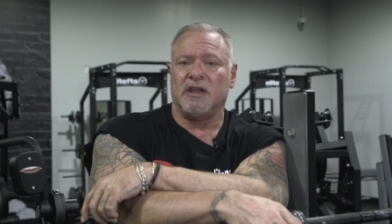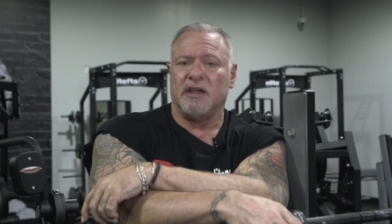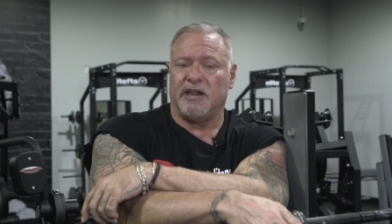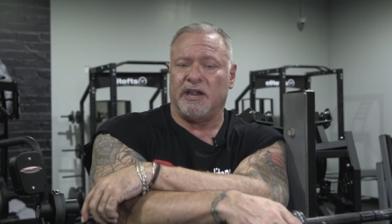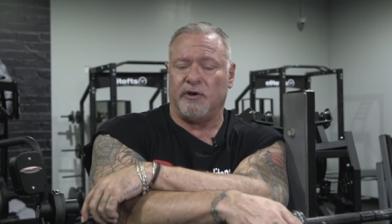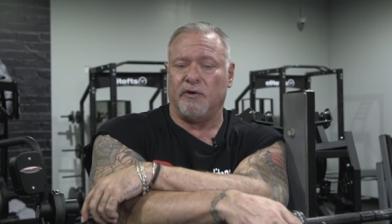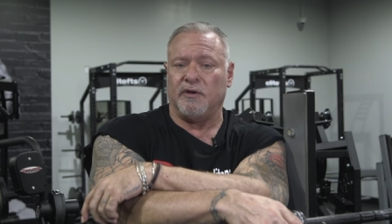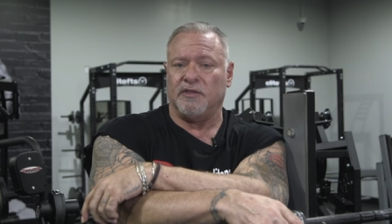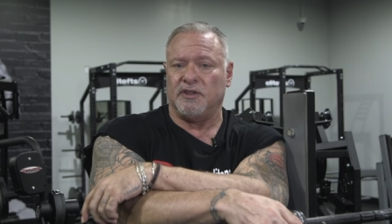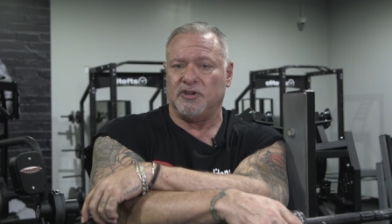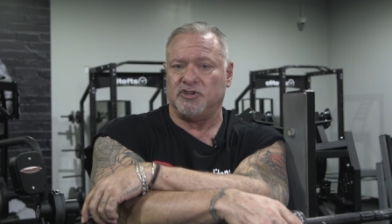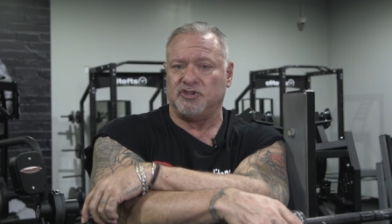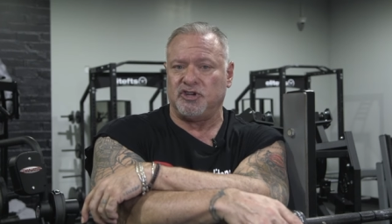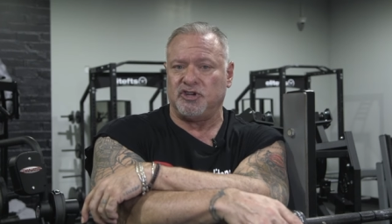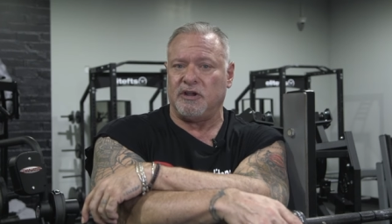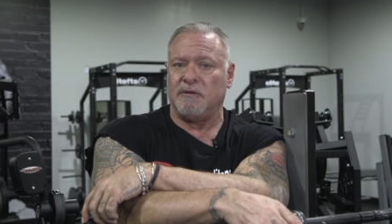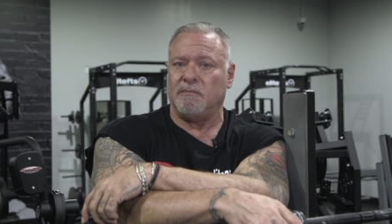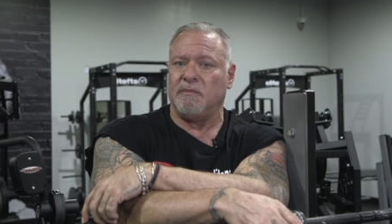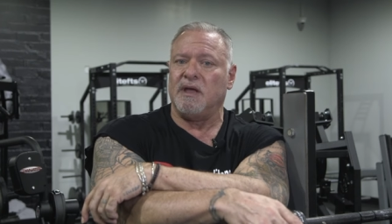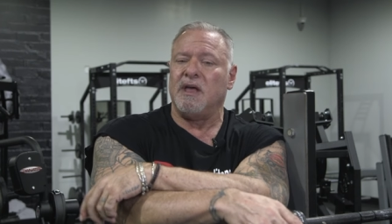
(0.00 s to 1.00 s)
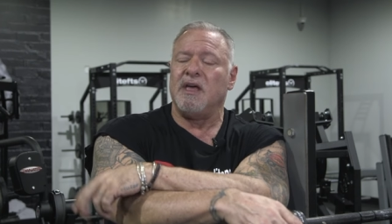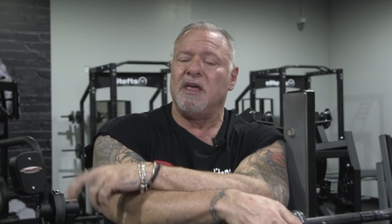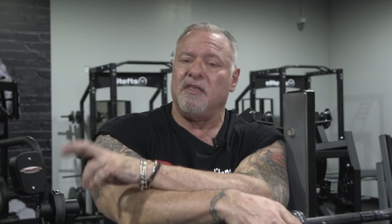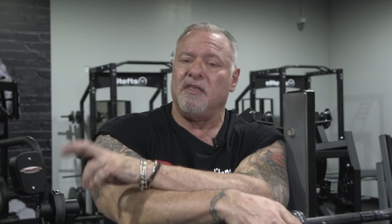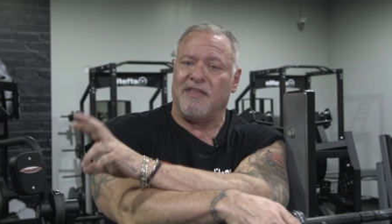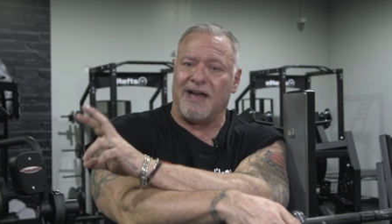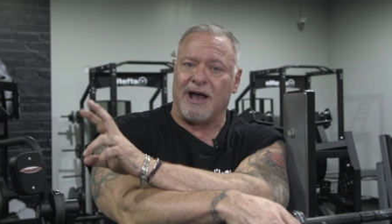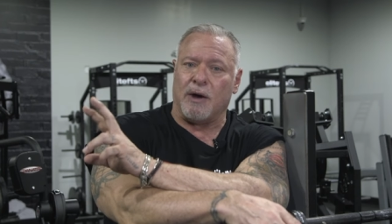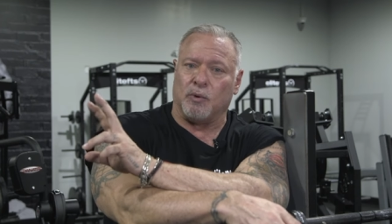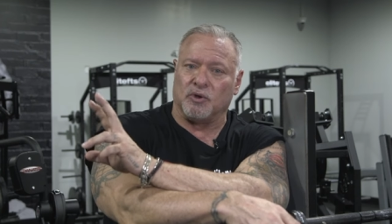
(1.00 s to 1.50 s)
here in the gym
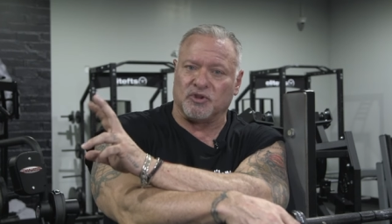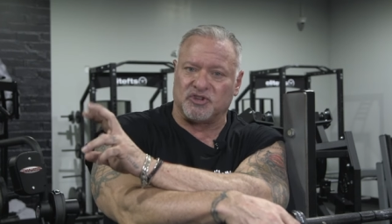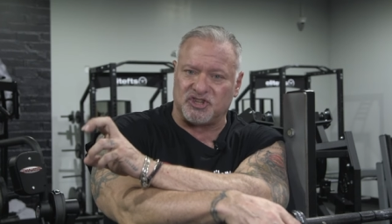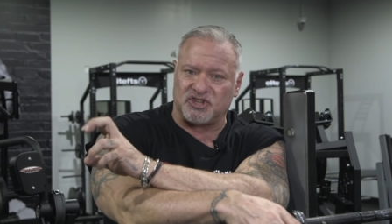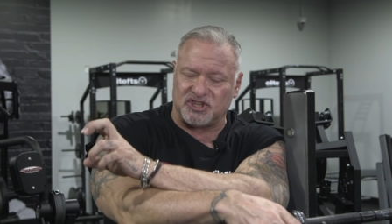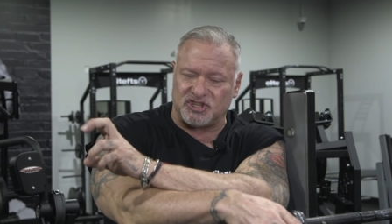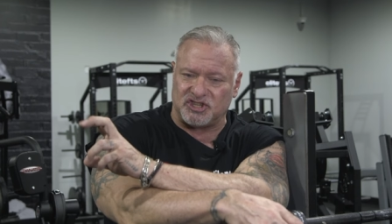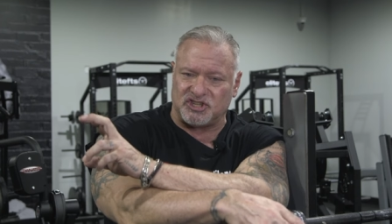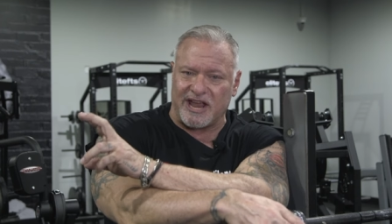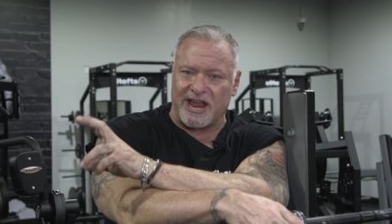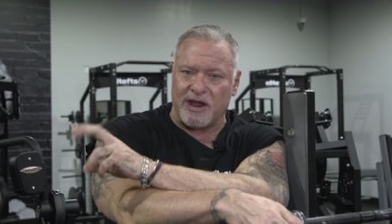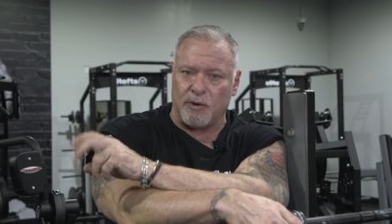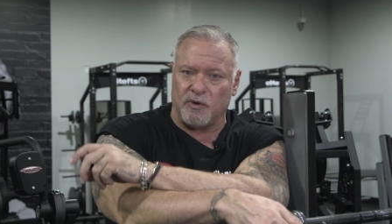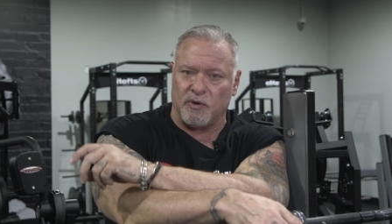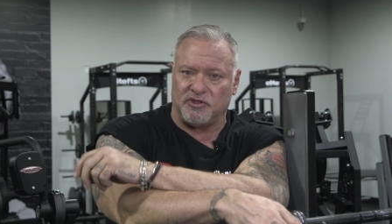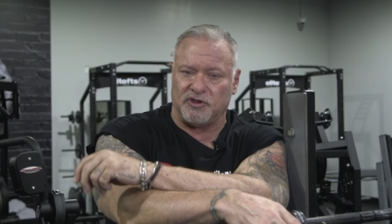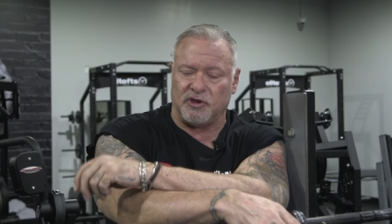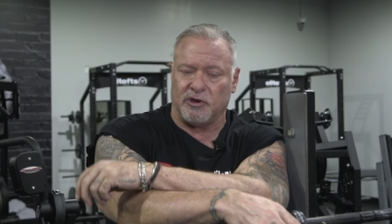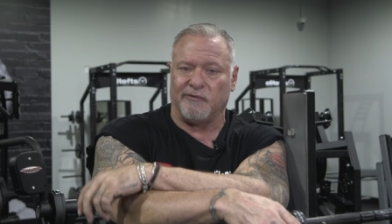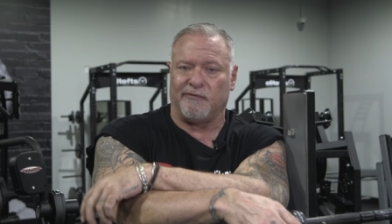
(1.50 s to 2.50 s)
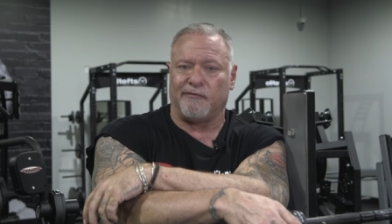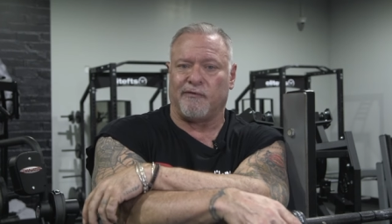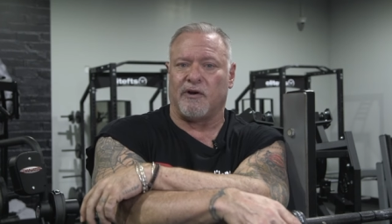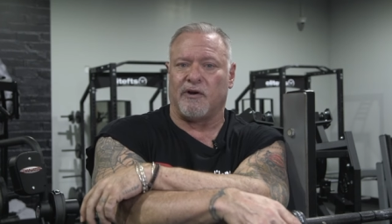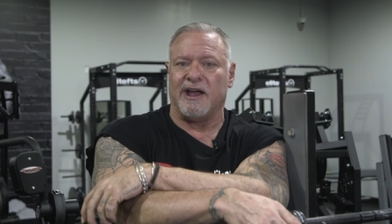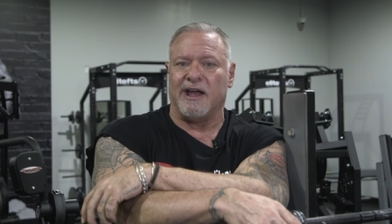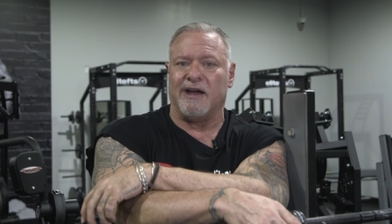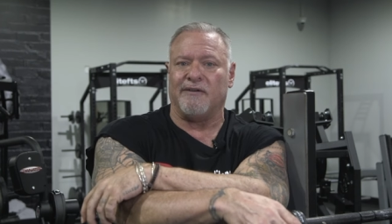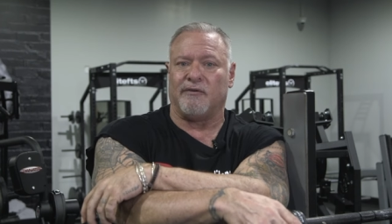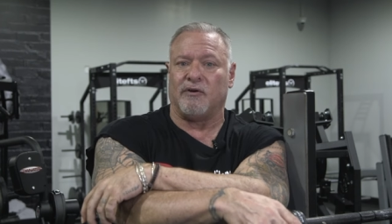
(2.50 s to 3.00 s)
that will stay with you
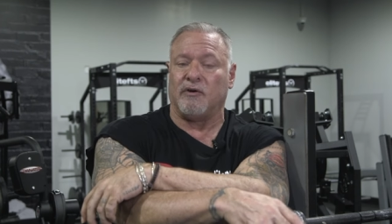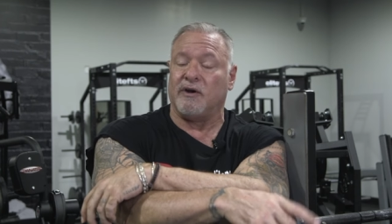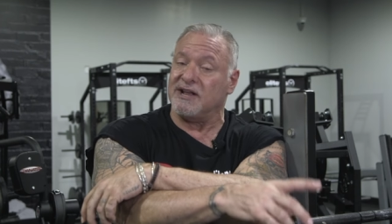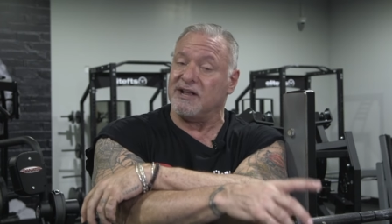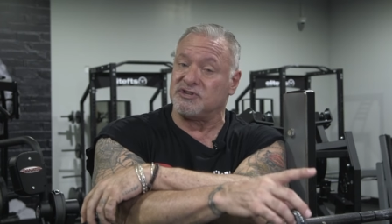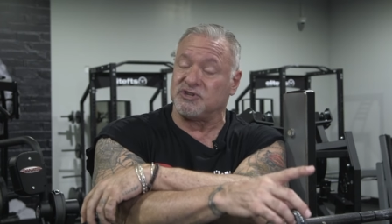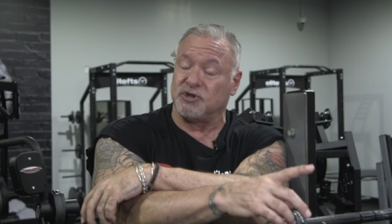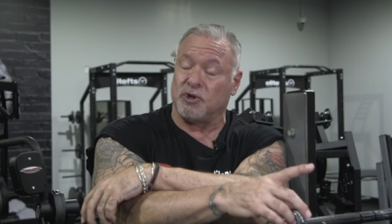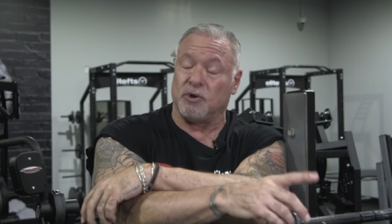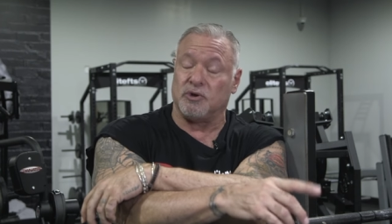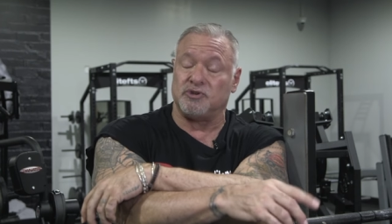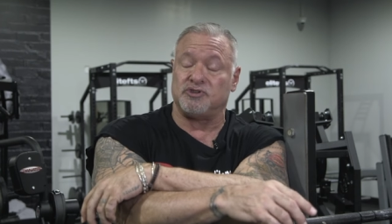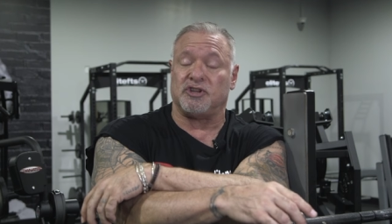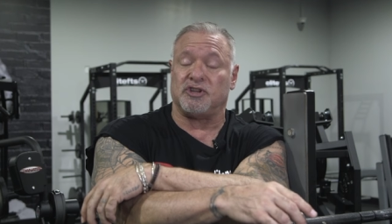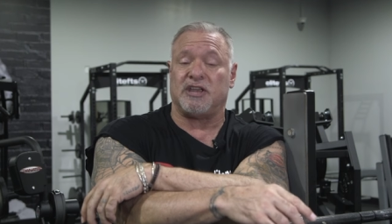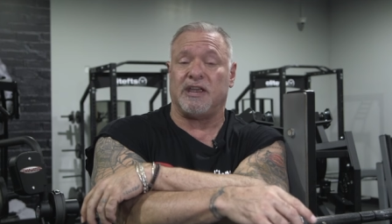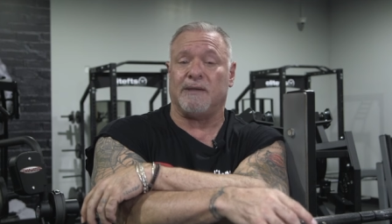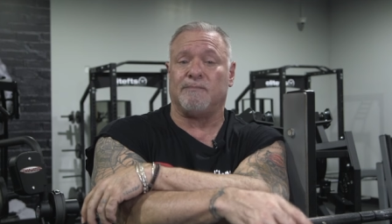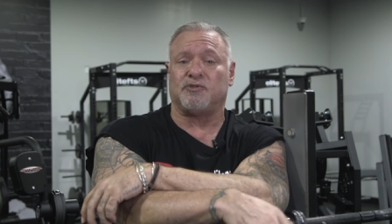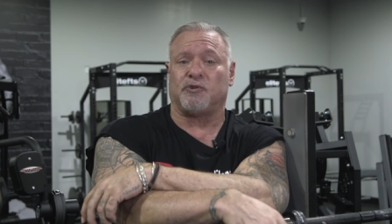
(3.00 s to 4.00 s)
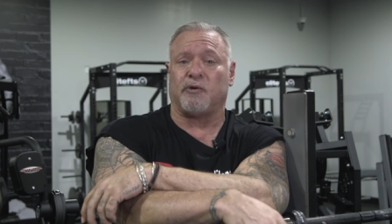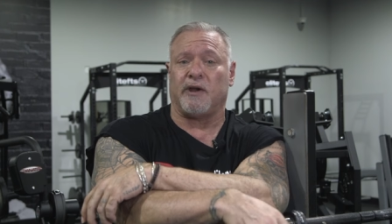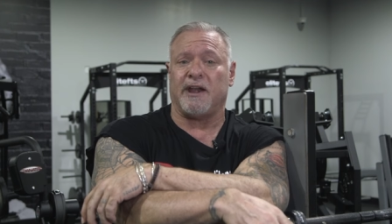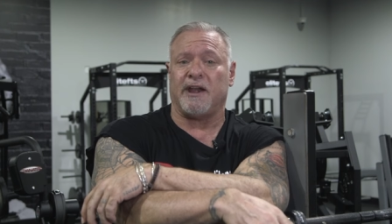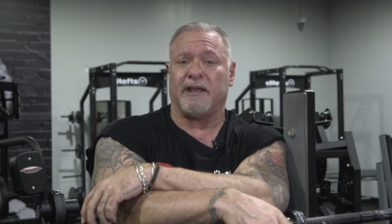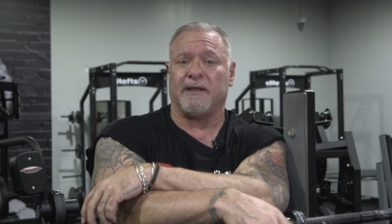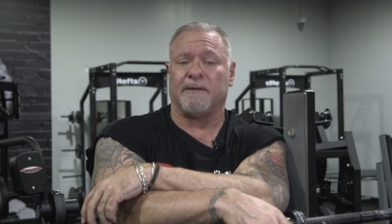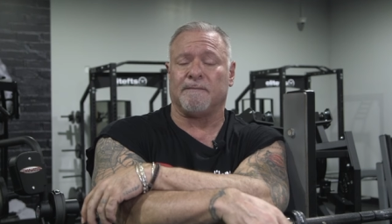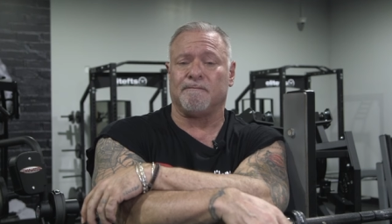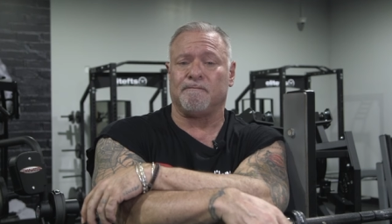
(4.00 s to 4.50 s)
forever as long as you keep
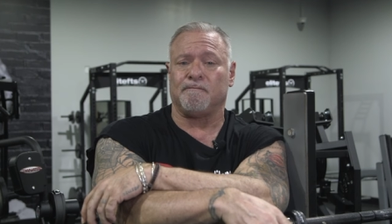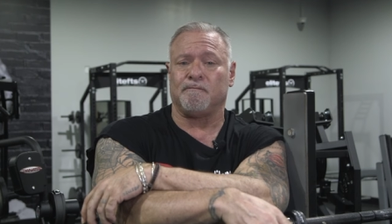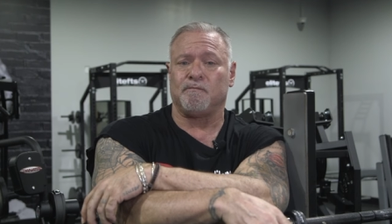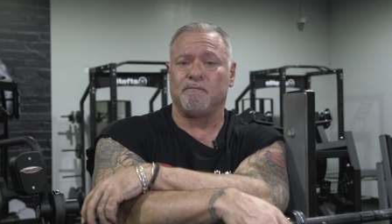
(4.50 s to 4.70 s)
training.